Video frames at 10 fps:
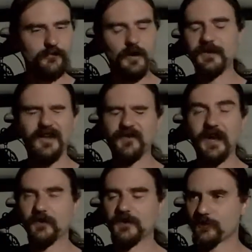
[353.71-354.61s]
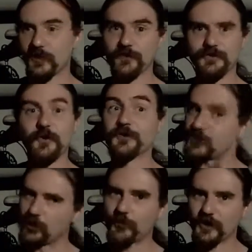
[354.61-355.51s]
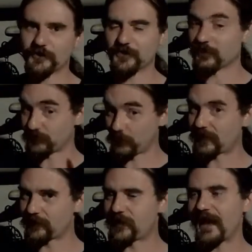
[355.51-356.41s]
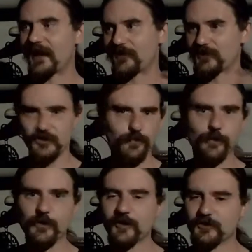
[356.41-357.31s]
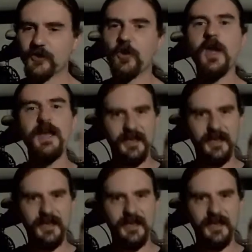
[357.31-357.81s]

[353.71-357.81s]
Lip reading: I mean not the Alien and Predator skull, the two Predator skulls, the regular and the Super Predator skull,